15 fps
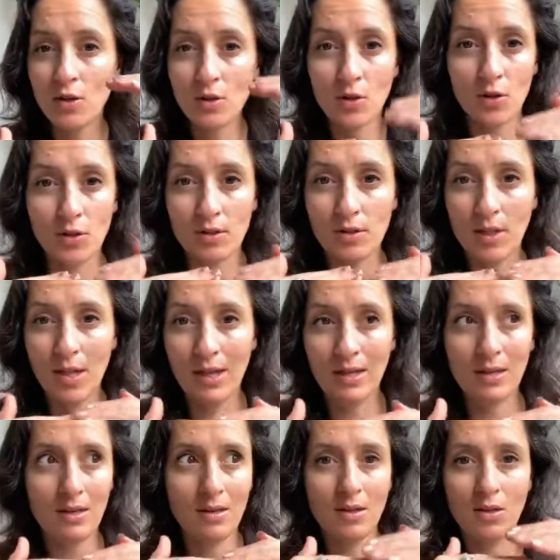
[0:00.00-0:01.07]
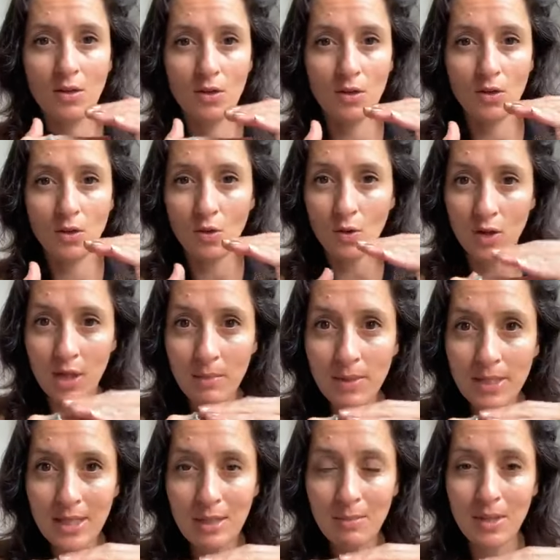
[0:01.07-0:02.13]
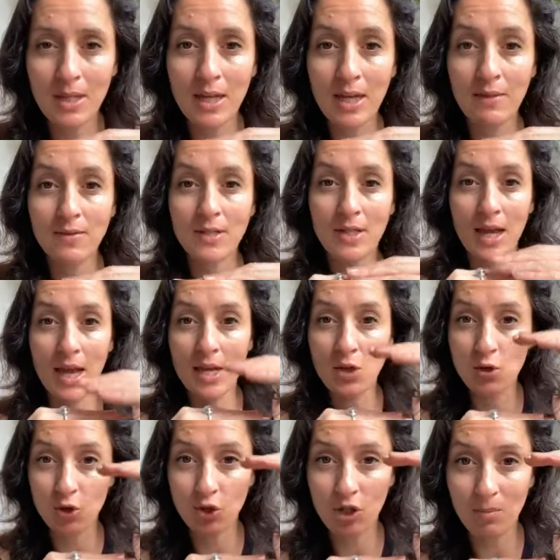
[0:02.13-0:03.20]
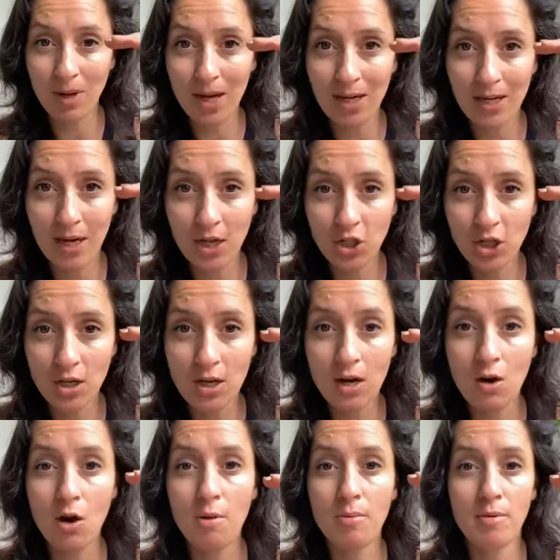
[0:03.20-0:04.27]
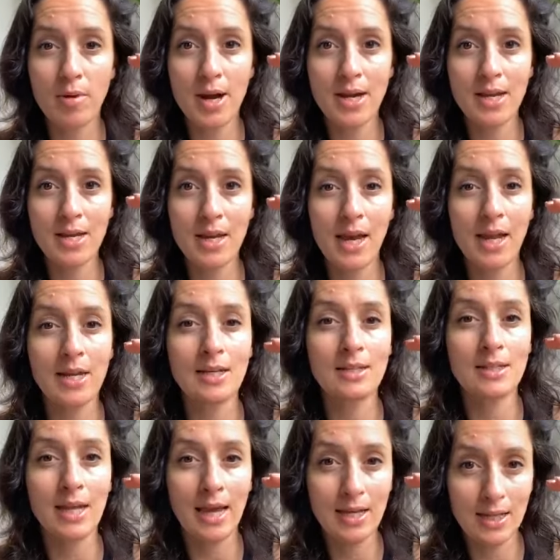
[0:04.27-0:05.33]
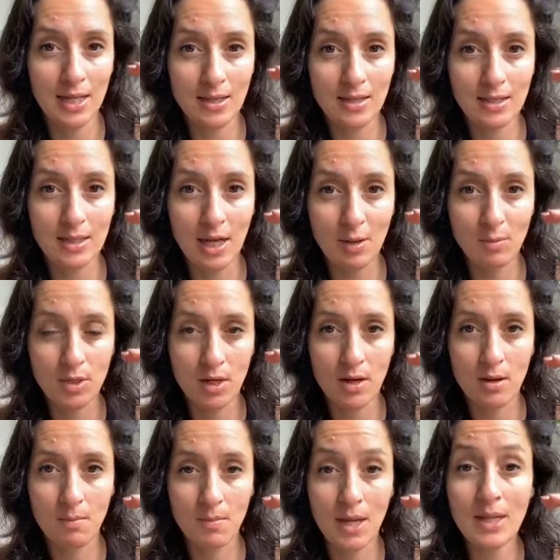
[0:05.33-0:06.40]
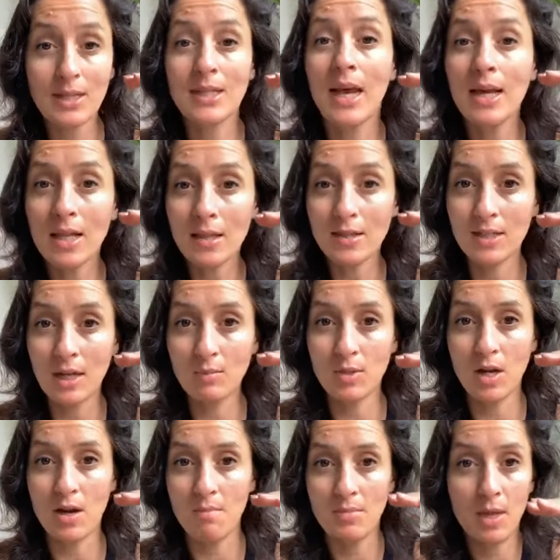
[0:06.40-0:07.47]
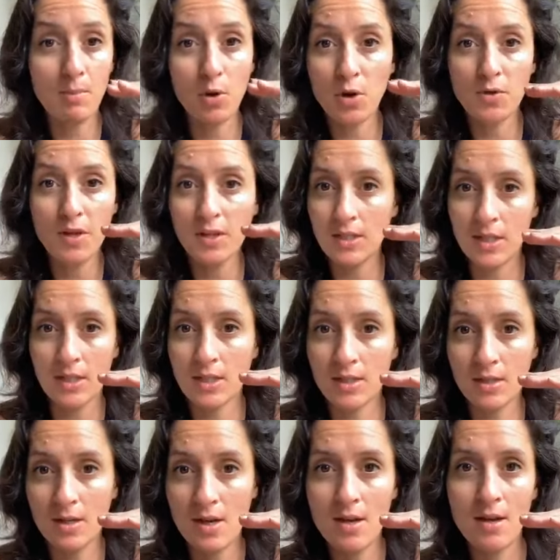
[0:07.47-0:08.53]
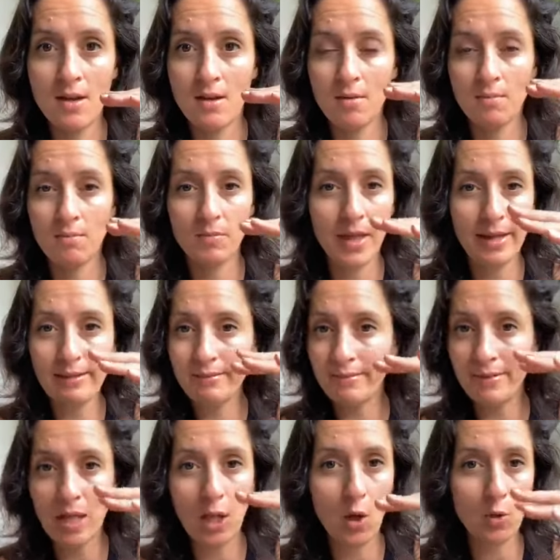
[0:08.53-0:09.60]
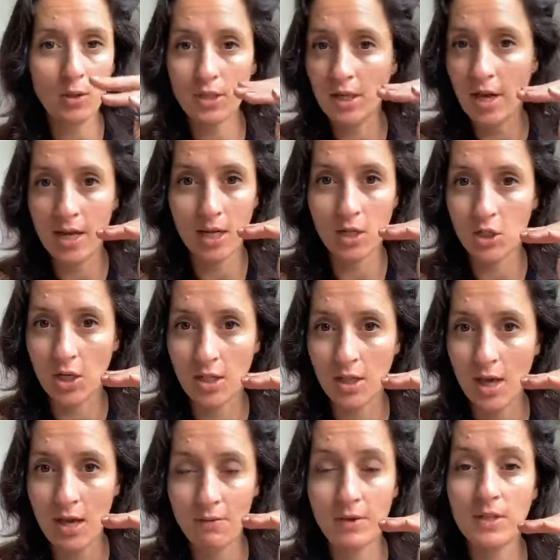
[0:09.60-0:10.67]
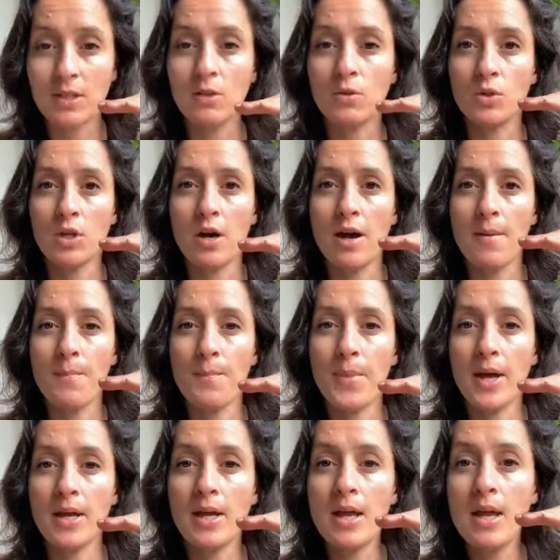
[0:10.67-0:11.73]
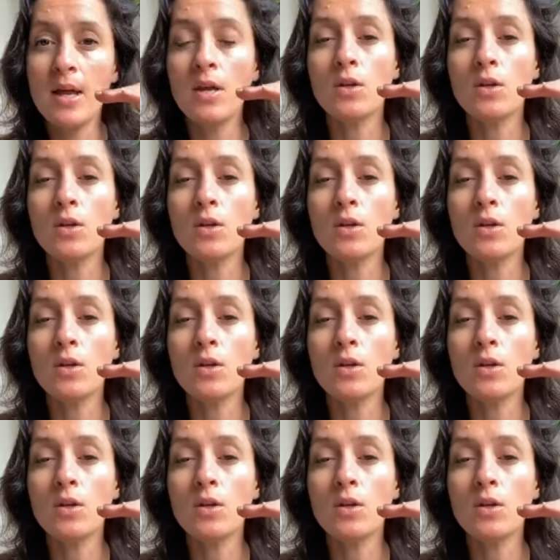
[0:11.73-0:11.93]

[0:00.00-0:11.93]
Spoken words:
you know, like, your limiting beliefs and your shamanic nature are operating at exactly the same time. Exactly the same time. They both exist, like, alongside each other every single time. But